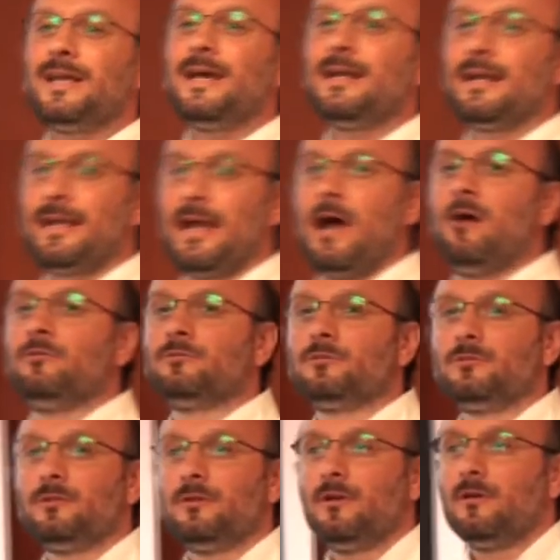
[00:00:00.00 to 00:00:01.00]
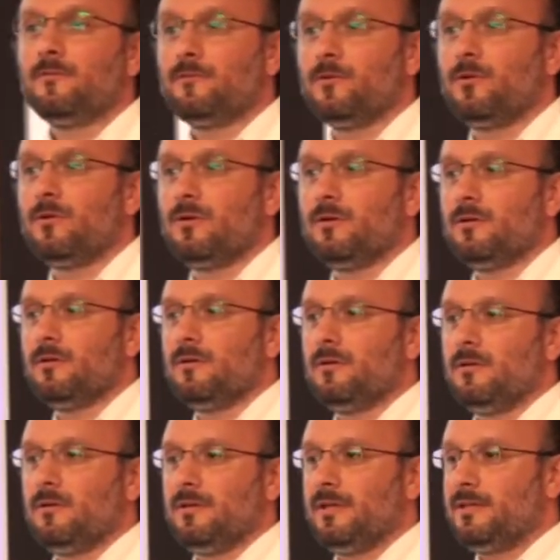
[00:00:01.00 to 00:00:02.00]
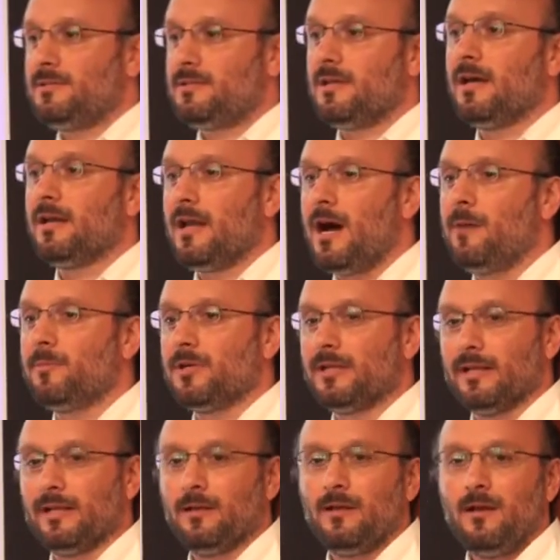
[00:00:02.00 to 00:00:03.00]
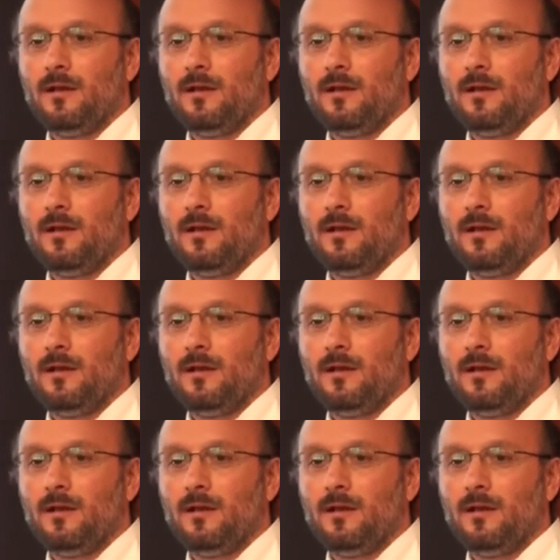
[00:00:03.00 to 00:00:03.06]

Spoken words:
can account for this anomaly?